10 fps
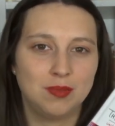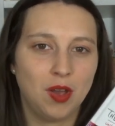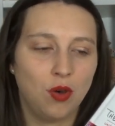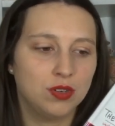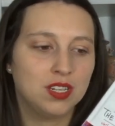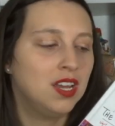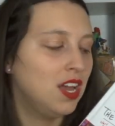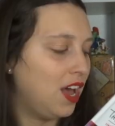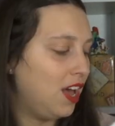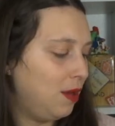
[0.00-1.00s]
odd.
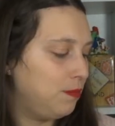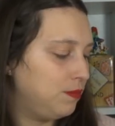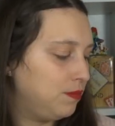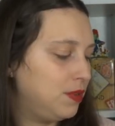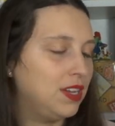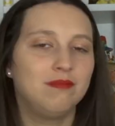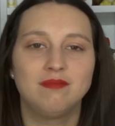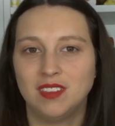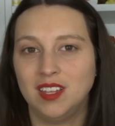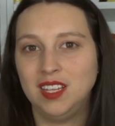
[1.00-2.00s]
But
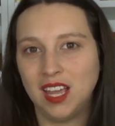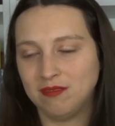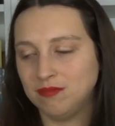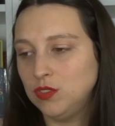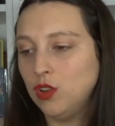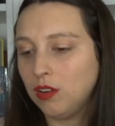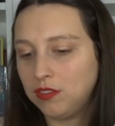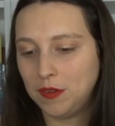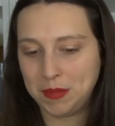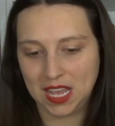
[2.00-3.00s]
yeah, not
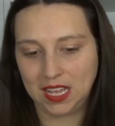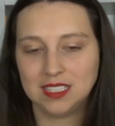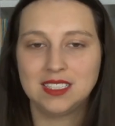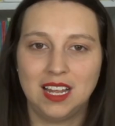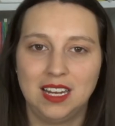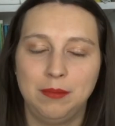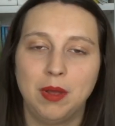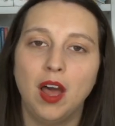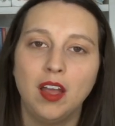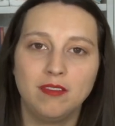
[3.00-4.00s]
for me, sadly,
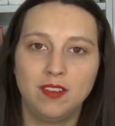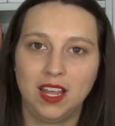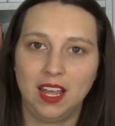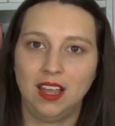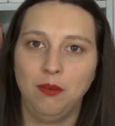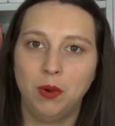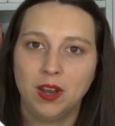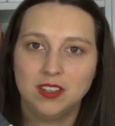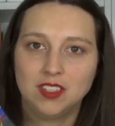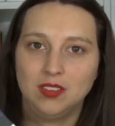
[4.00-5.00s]
but hopefully when
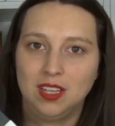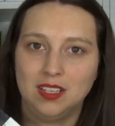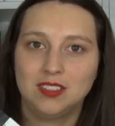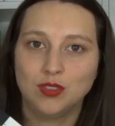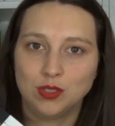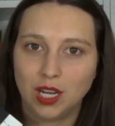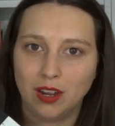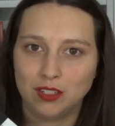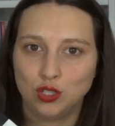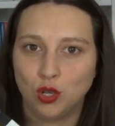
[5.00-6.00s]
I donate this to a
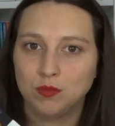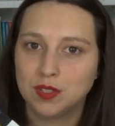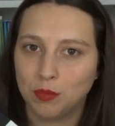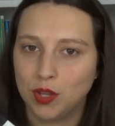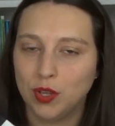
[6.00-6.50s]
charity shop, someone